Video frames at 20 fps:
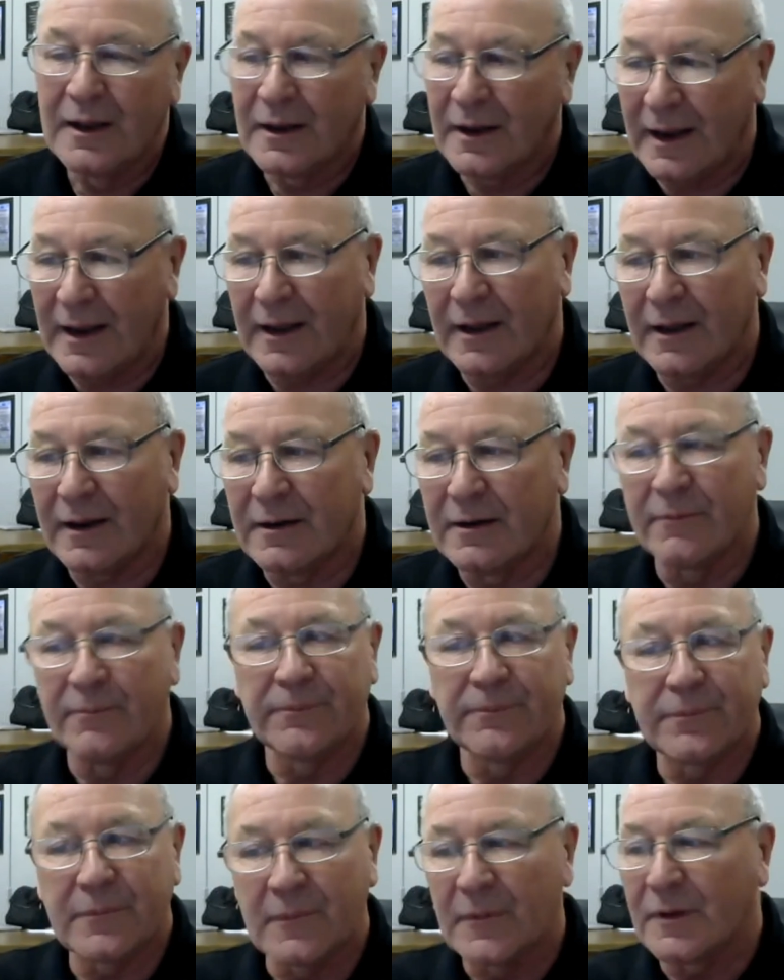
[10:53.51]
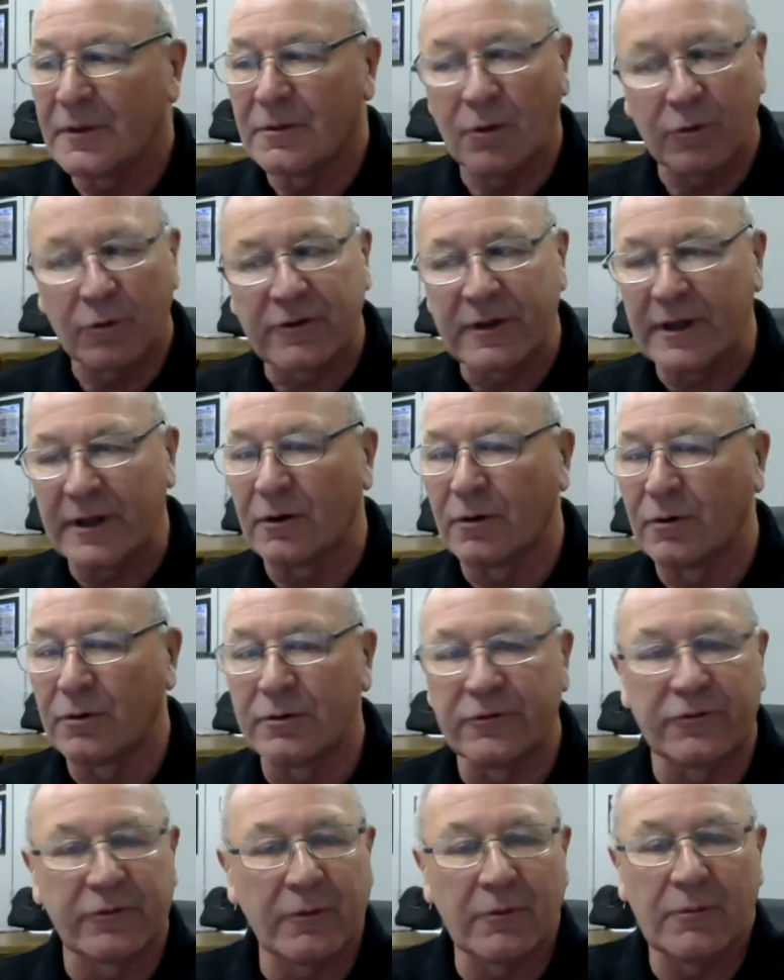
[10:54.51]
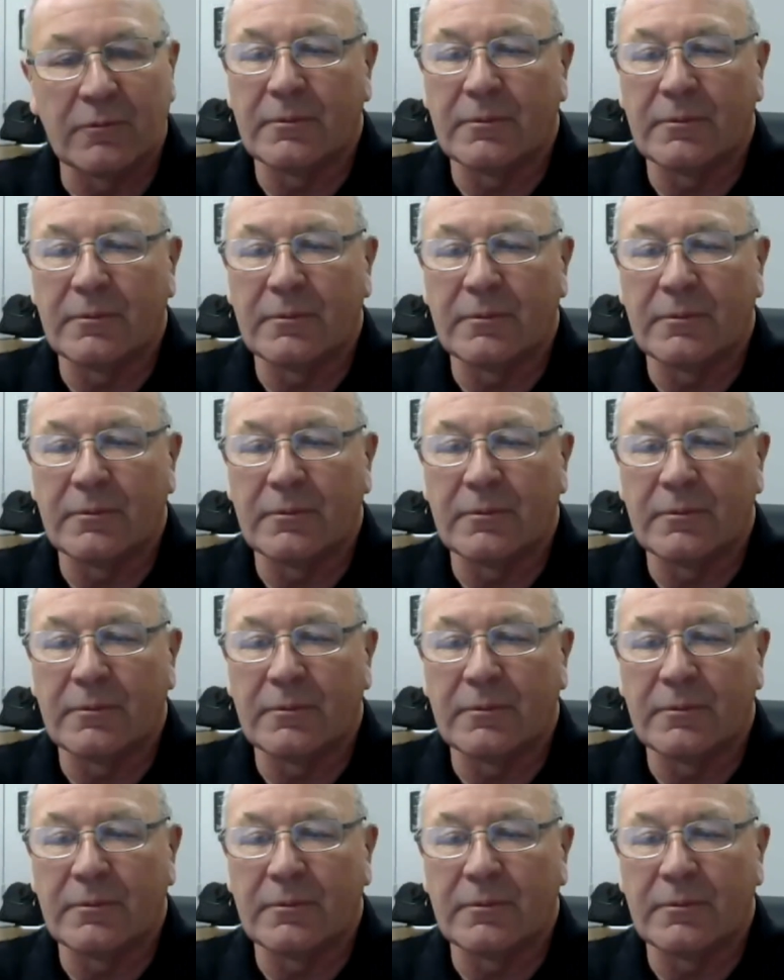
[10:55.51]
And those kiddos,